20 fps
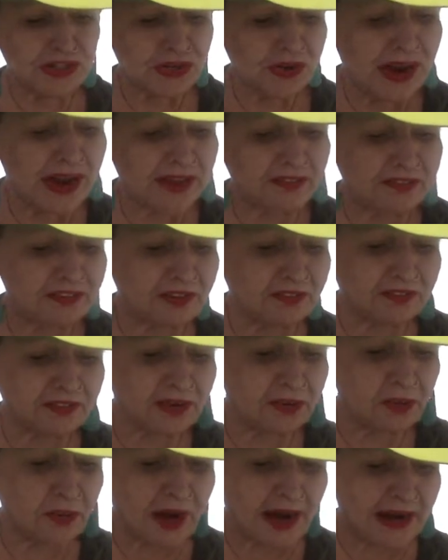you have
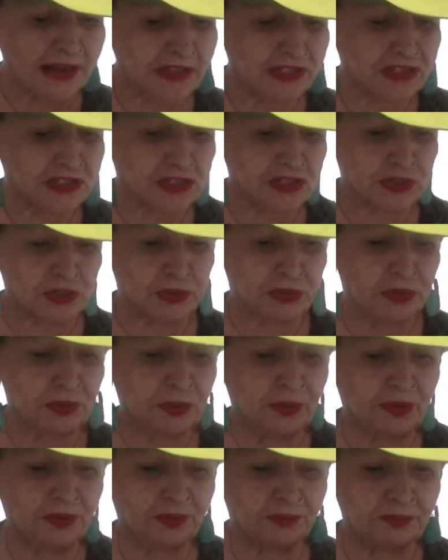every right
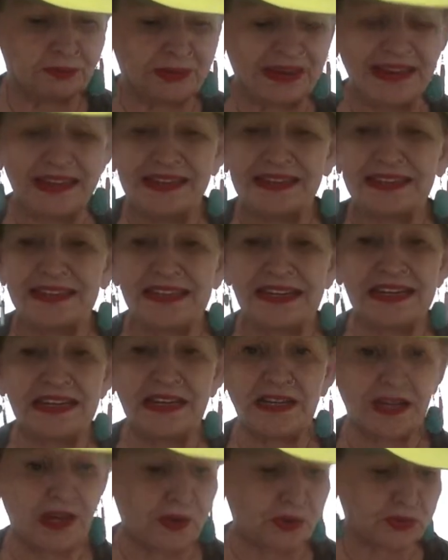to be an
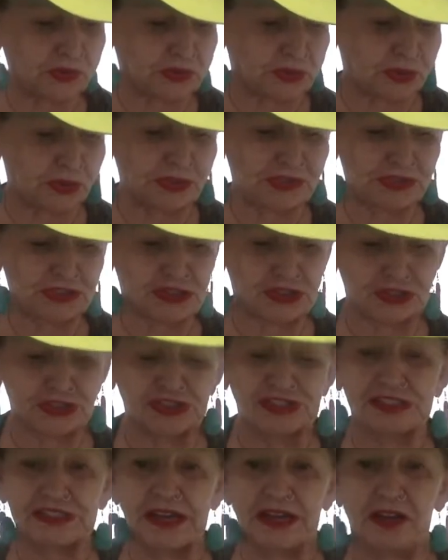ego, do it
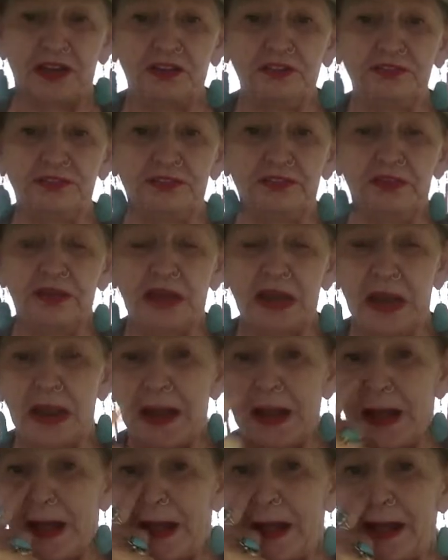yourself,
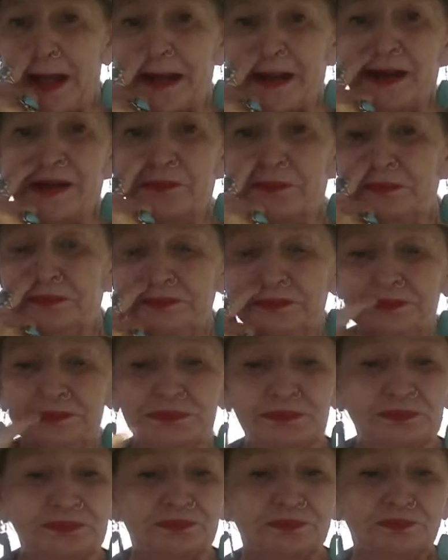um,
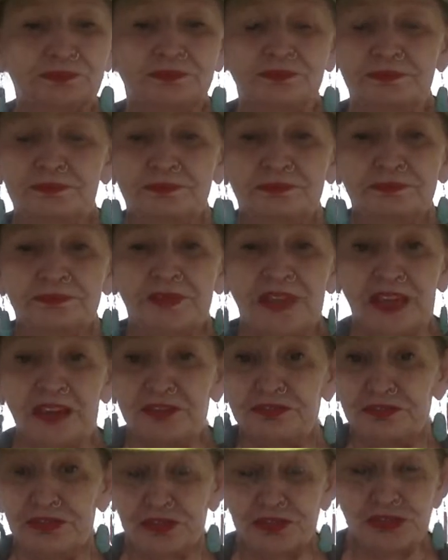
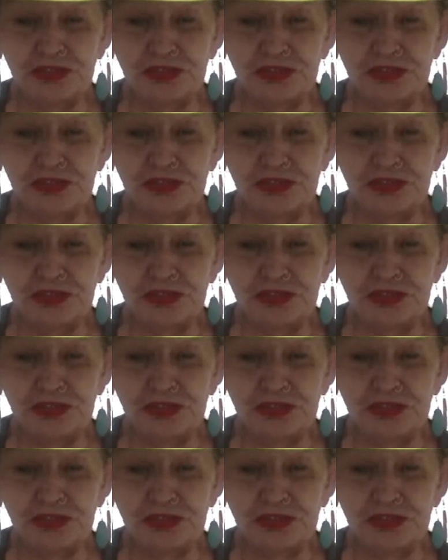if you